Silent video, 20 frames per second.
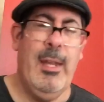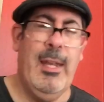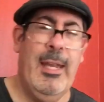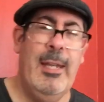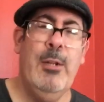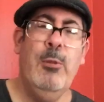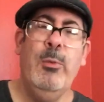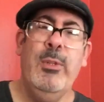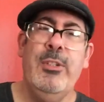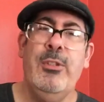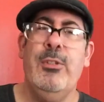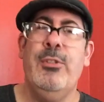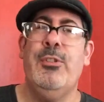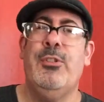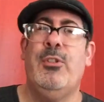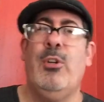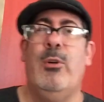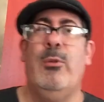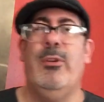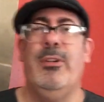an original
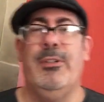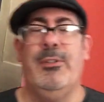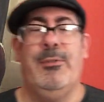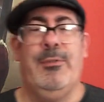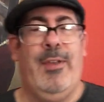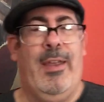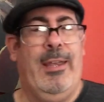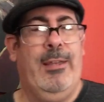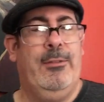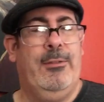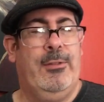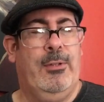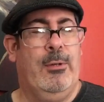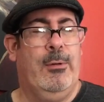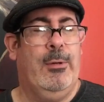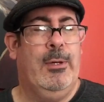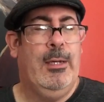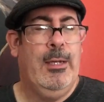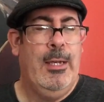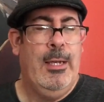Star Wars fan,
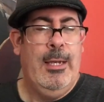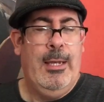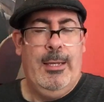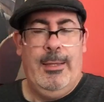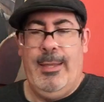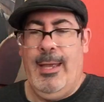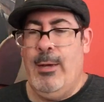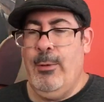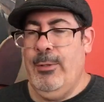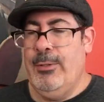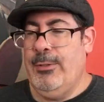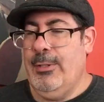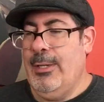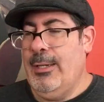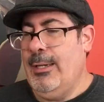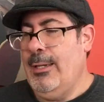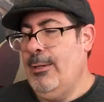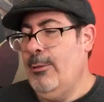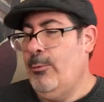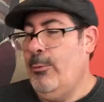so that was
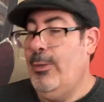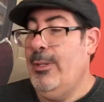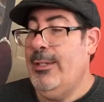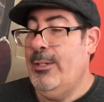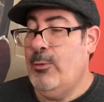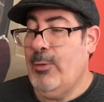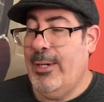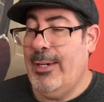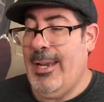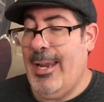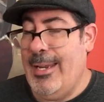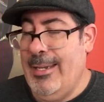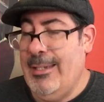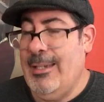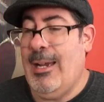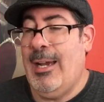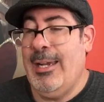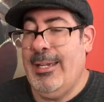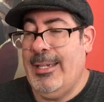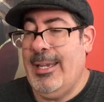a really great
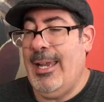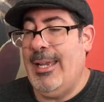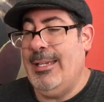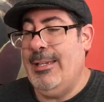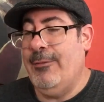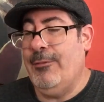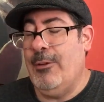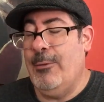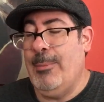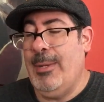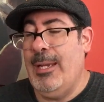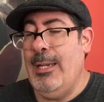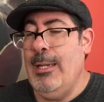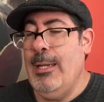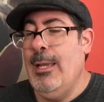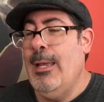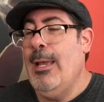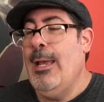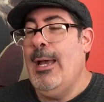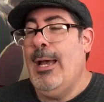eye candy for me.
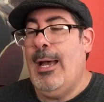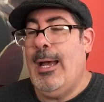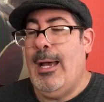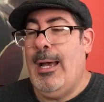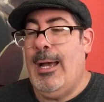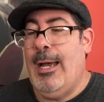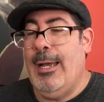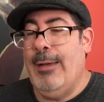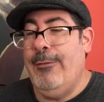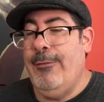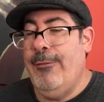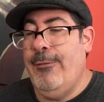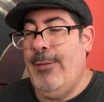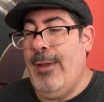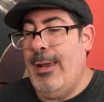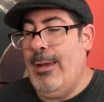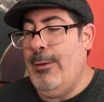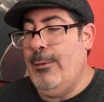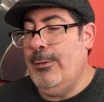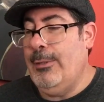I
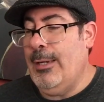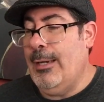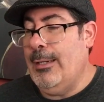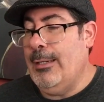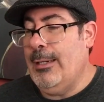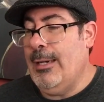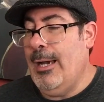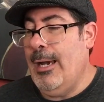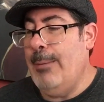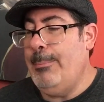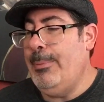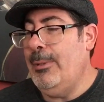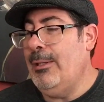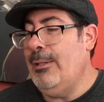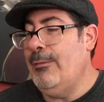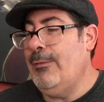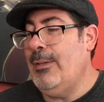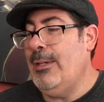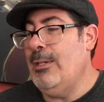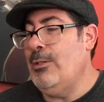found a couple
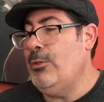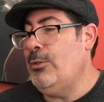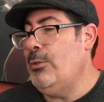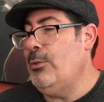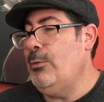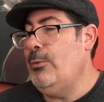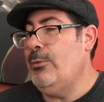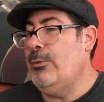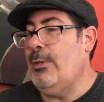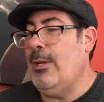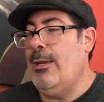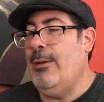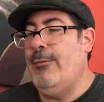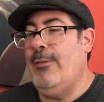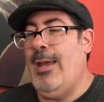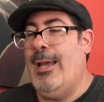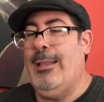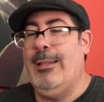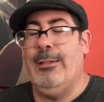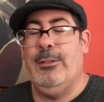of issues of
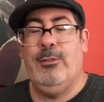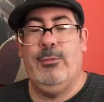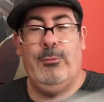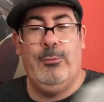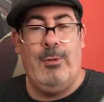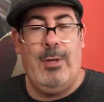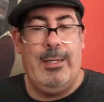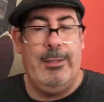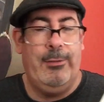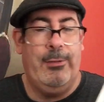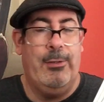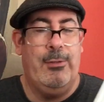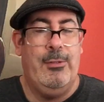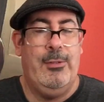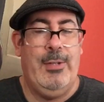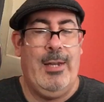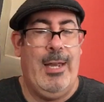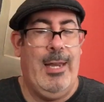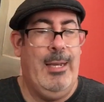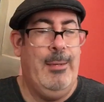Alex Ross's
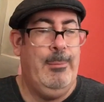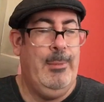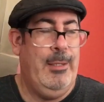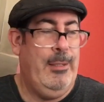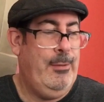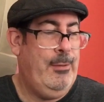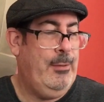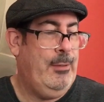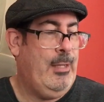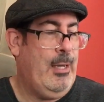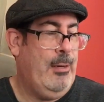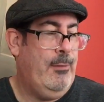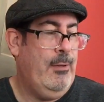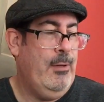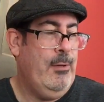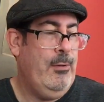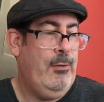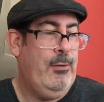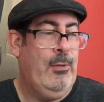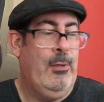Timeless
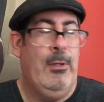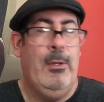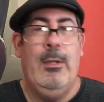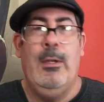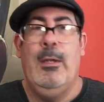covers.